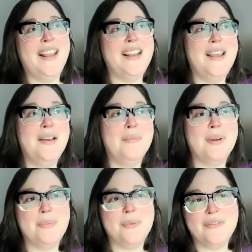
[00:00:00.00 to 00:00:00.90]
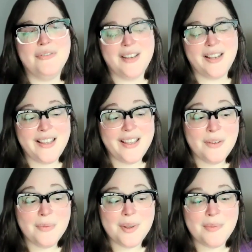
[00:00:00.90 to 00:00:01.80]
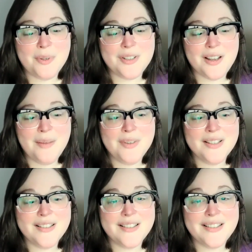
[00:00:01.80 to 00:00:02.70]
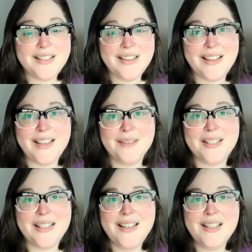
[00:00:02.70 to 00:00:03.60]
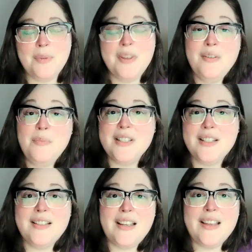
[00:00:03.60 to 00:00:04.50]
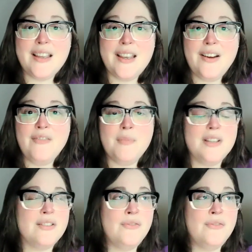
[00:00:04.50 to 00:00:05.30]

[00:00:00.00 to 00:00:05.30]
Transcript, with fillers: And my boyfriend had given my pajamas to the EMTs, but they're busy taking care of me.